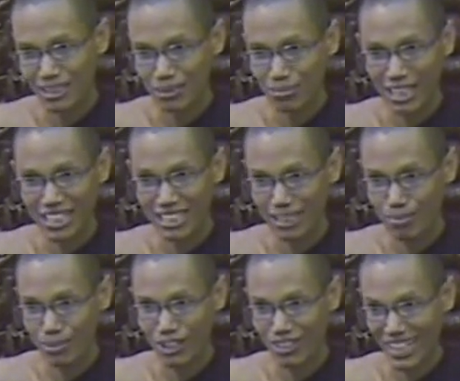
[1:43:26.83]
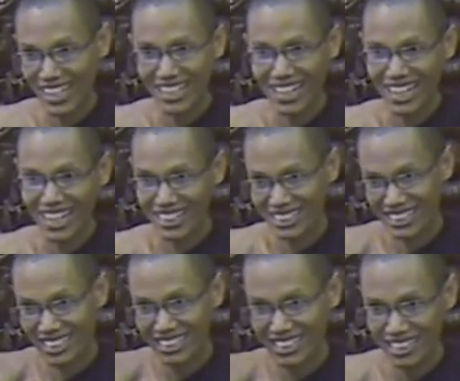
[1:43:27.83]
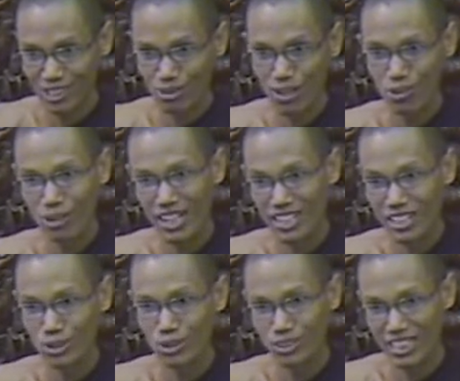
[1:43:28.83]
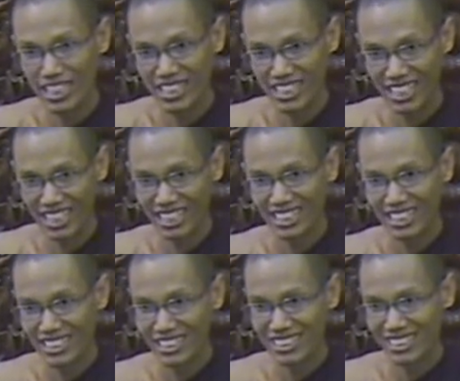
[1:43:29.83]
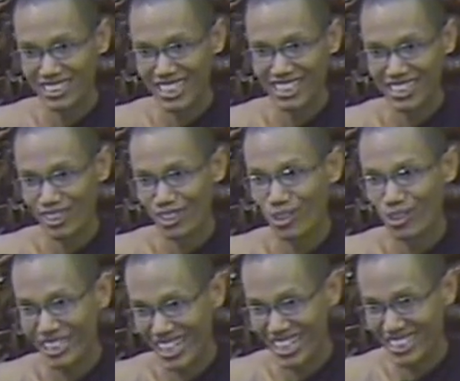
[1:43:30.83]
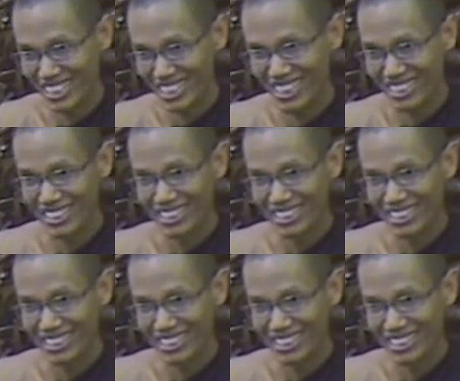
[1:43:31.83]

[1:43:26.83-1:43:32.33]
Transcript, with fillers: uh, Bhante Moggallana, uh, asking Deva, why you get such glorious?